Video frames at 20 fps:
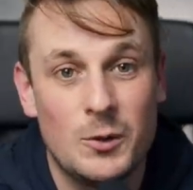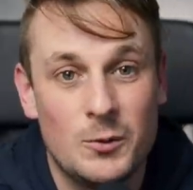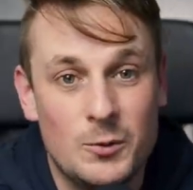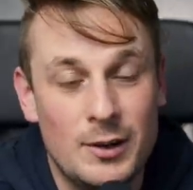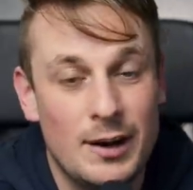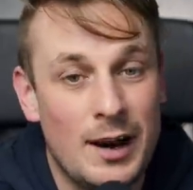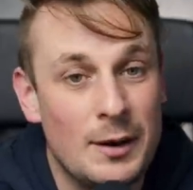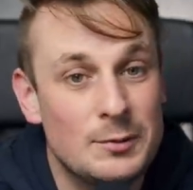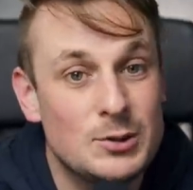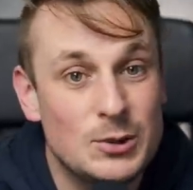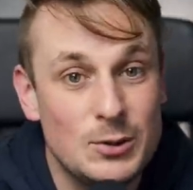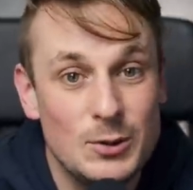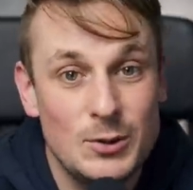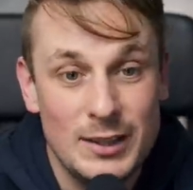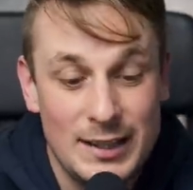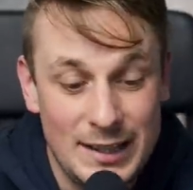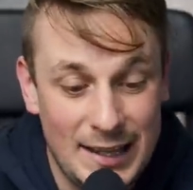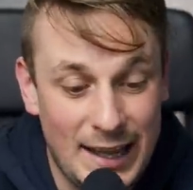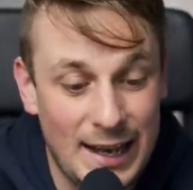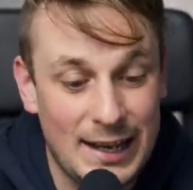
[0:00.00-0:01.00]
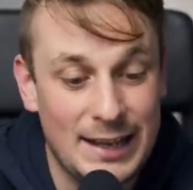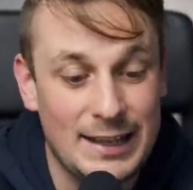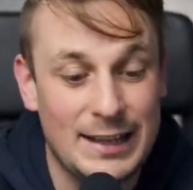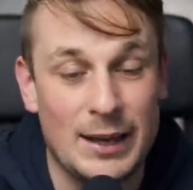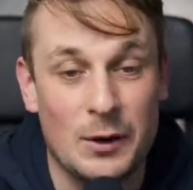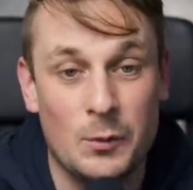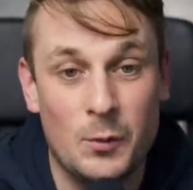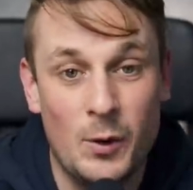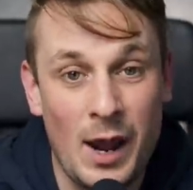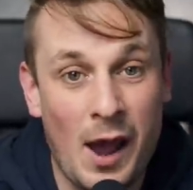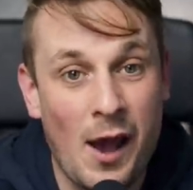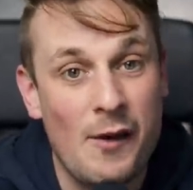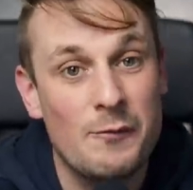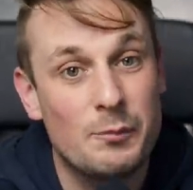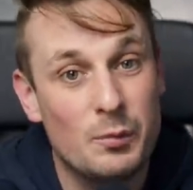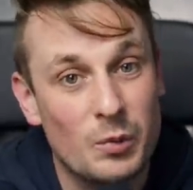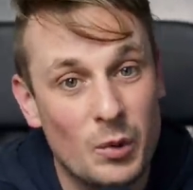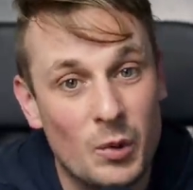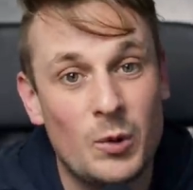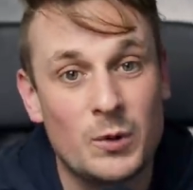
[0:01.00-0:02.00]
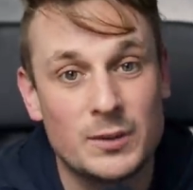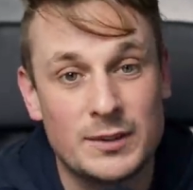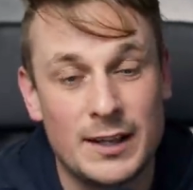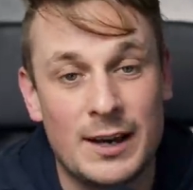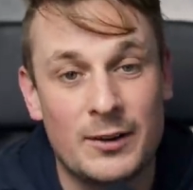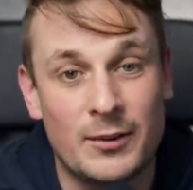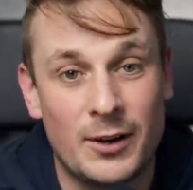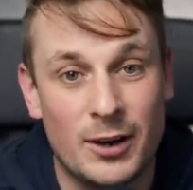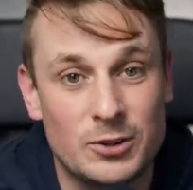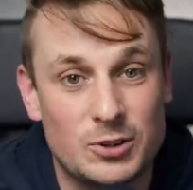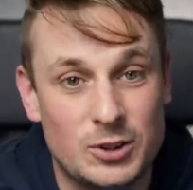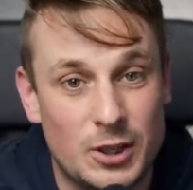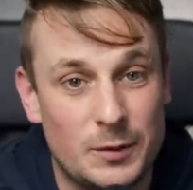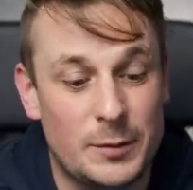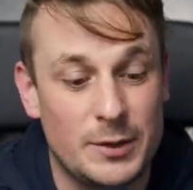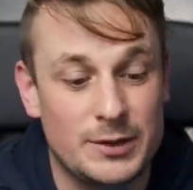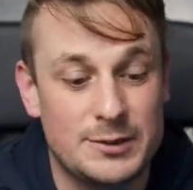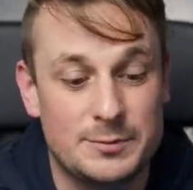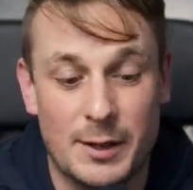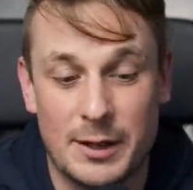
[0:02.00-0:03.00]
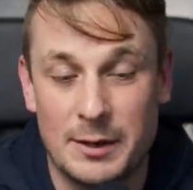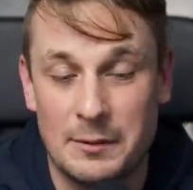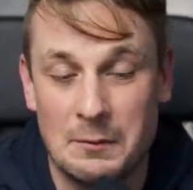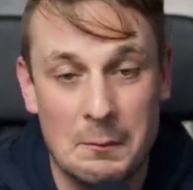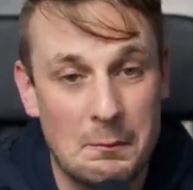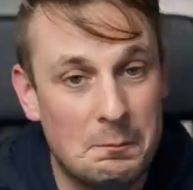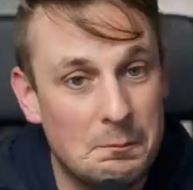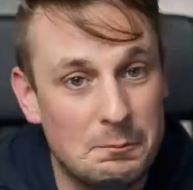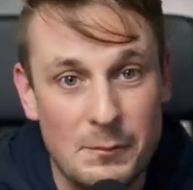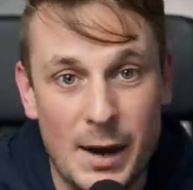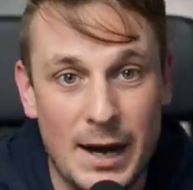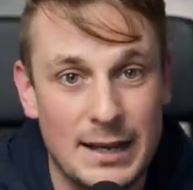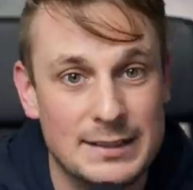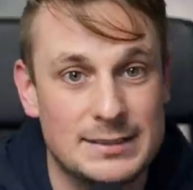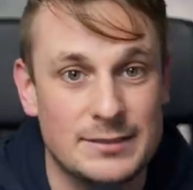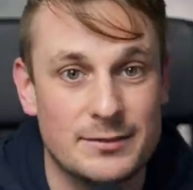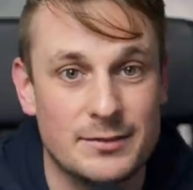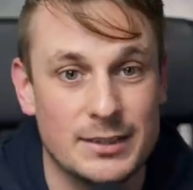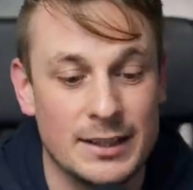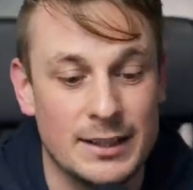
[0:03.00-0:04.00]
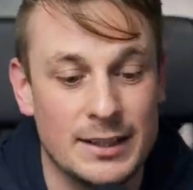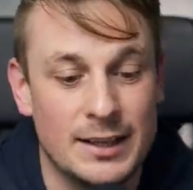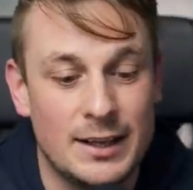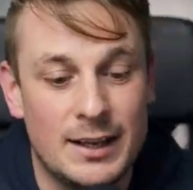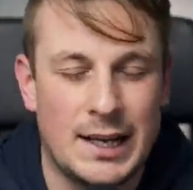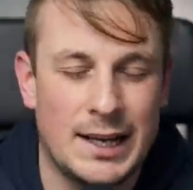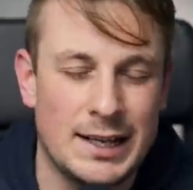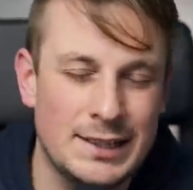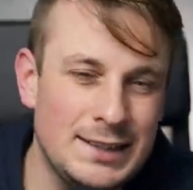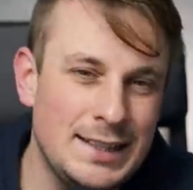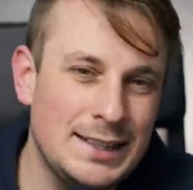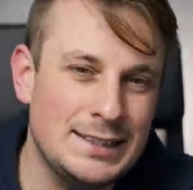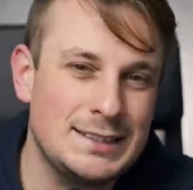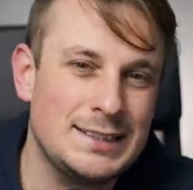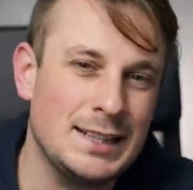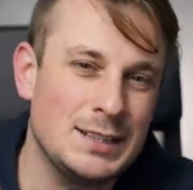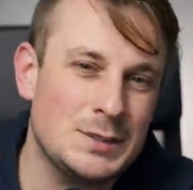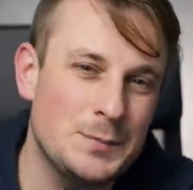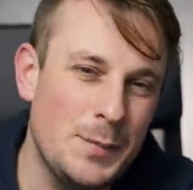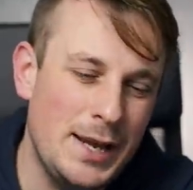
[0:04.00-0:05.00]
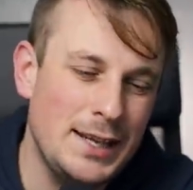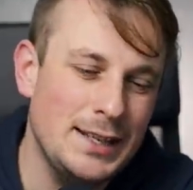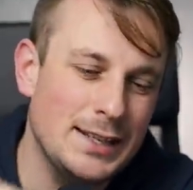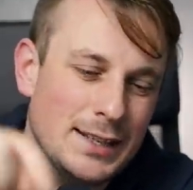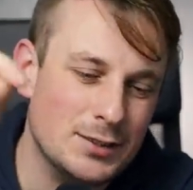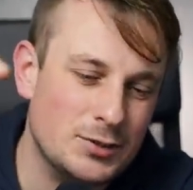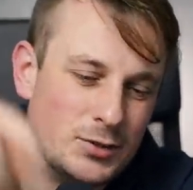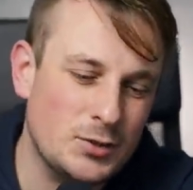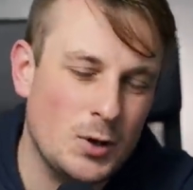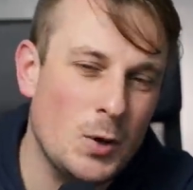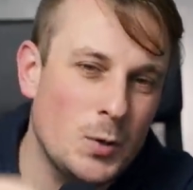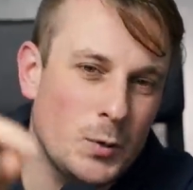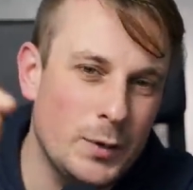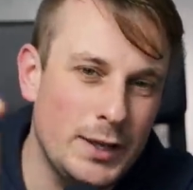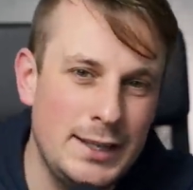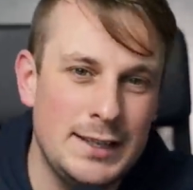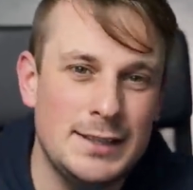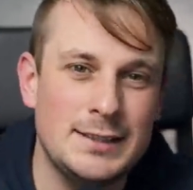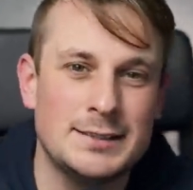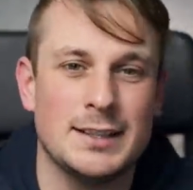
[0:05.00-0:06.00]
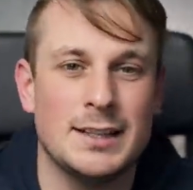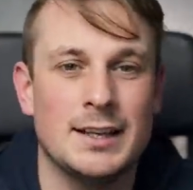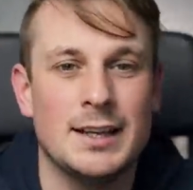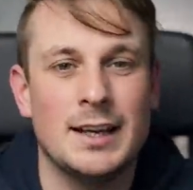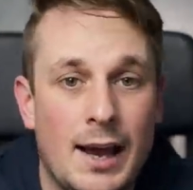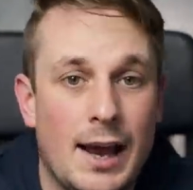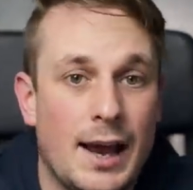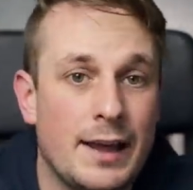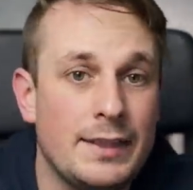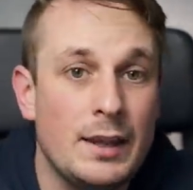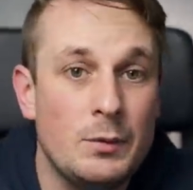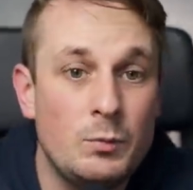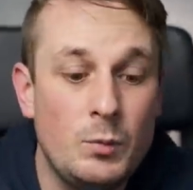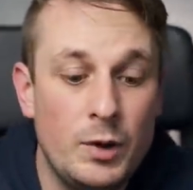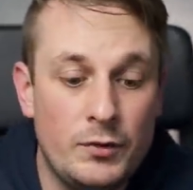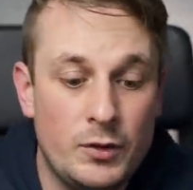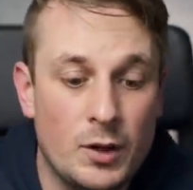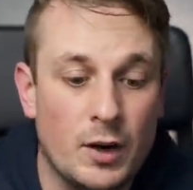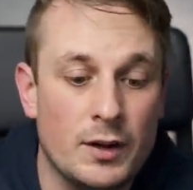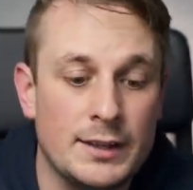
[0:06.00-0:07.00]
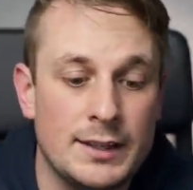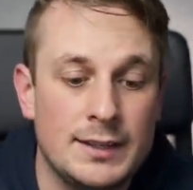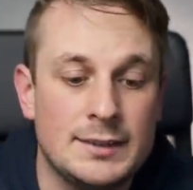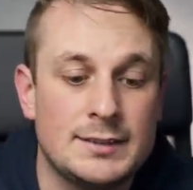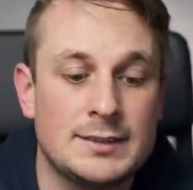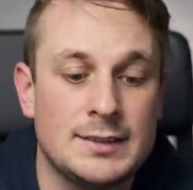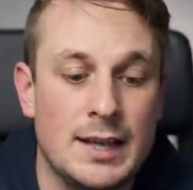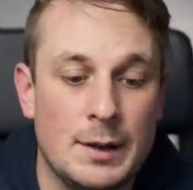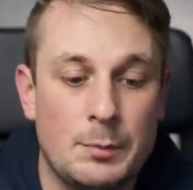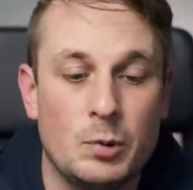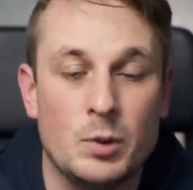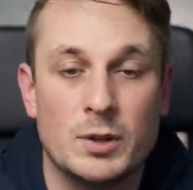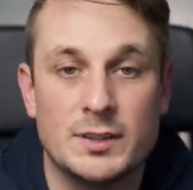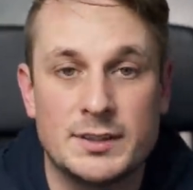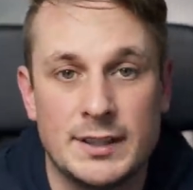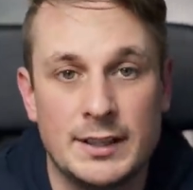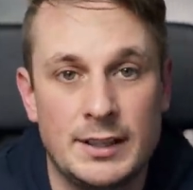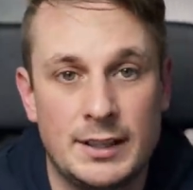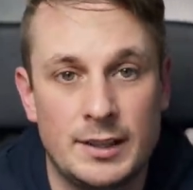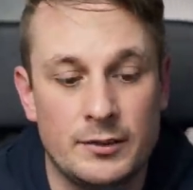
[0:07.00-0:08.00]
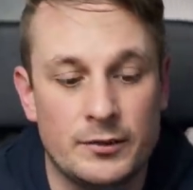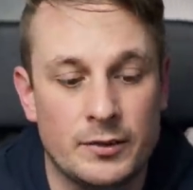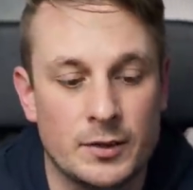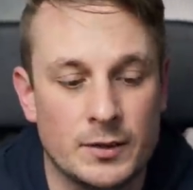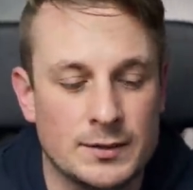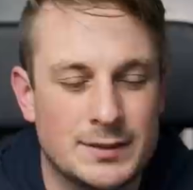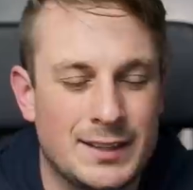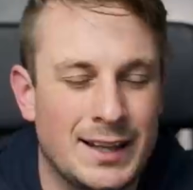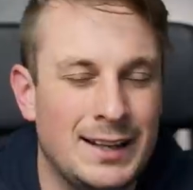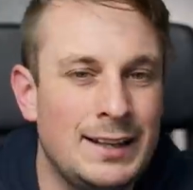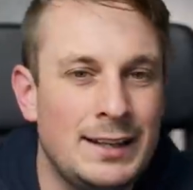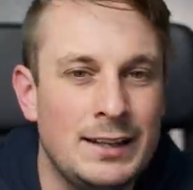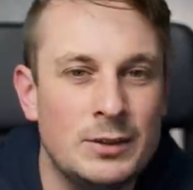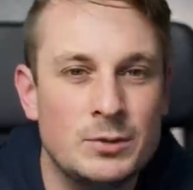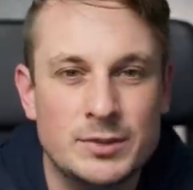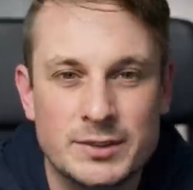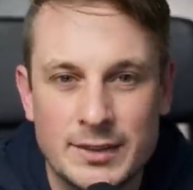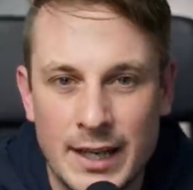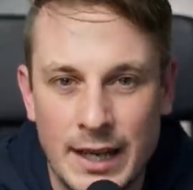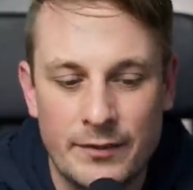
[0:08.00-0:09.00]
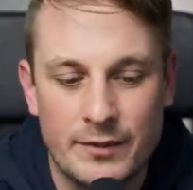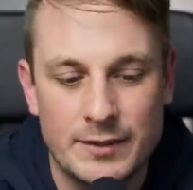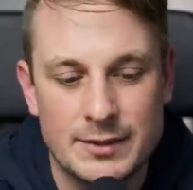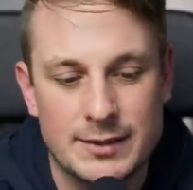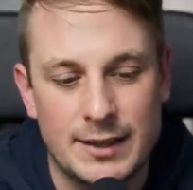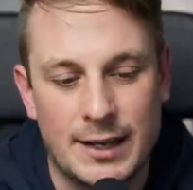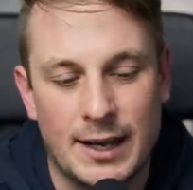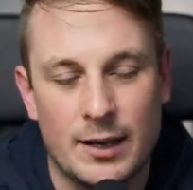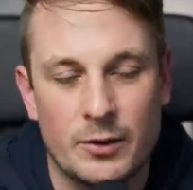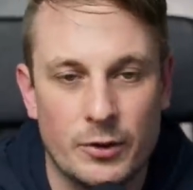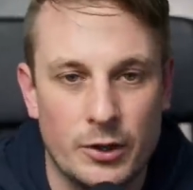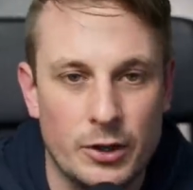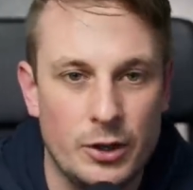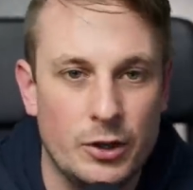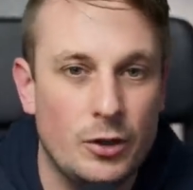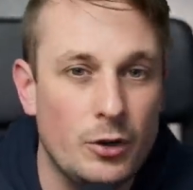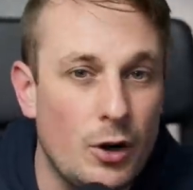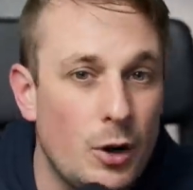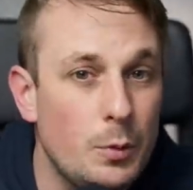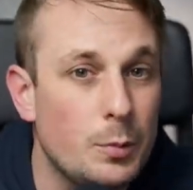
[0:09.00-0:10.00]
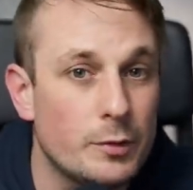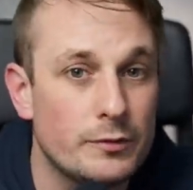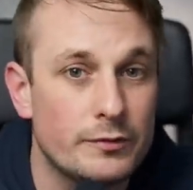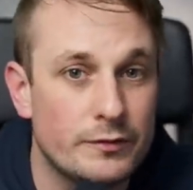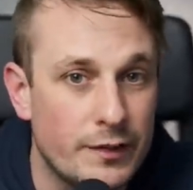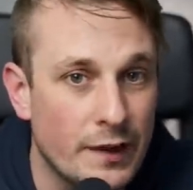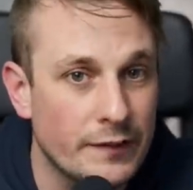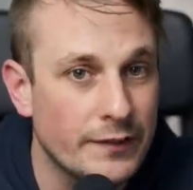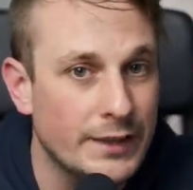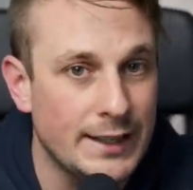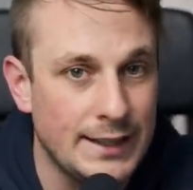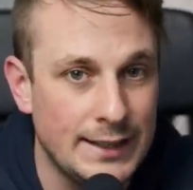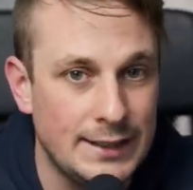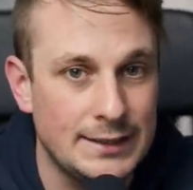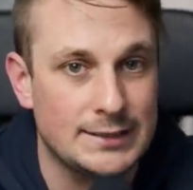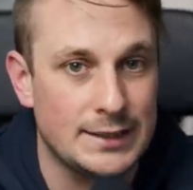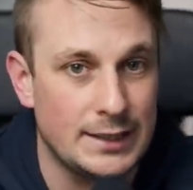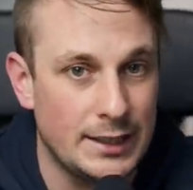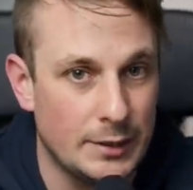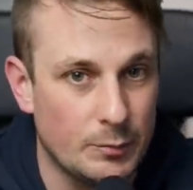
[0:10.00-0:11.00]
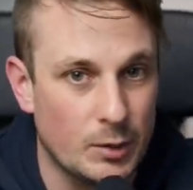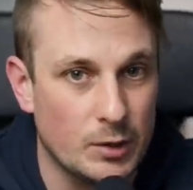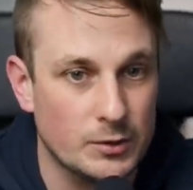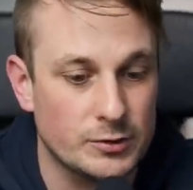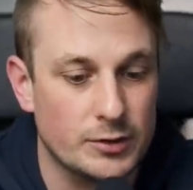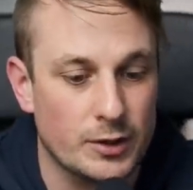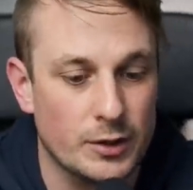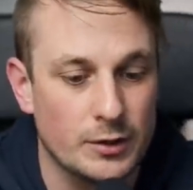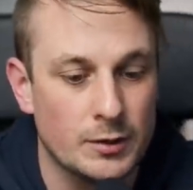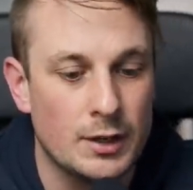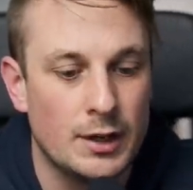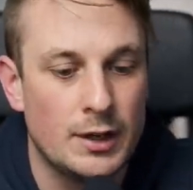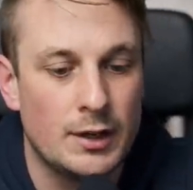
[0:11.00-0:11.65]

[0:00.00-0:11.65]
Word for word: We're absolutely killing it. We have brought down our shopping spend massively. And this has made it so easy. And then we've got these separate sinking funds. They're little savings account that you can open very easily in Monzo.